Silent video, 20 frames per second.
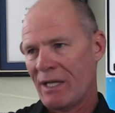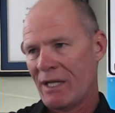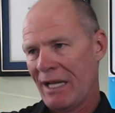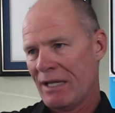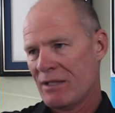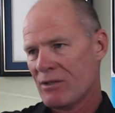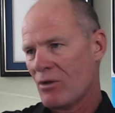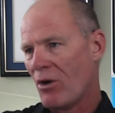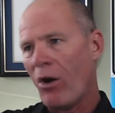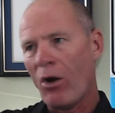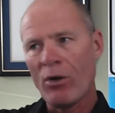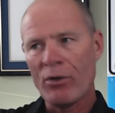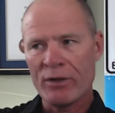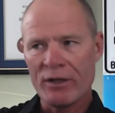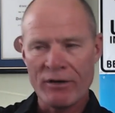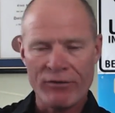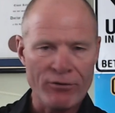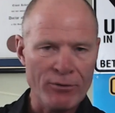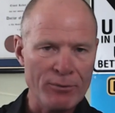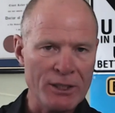It has all
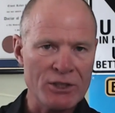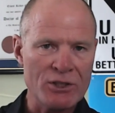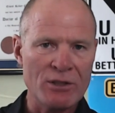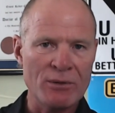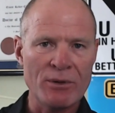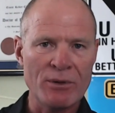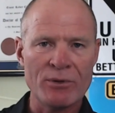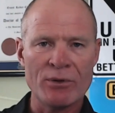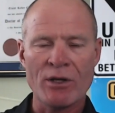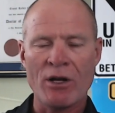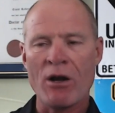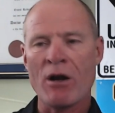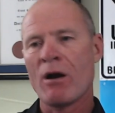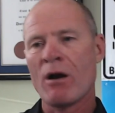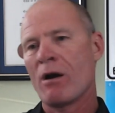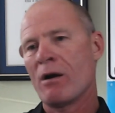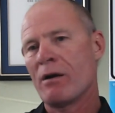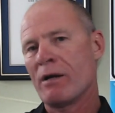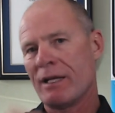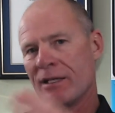the information about the car.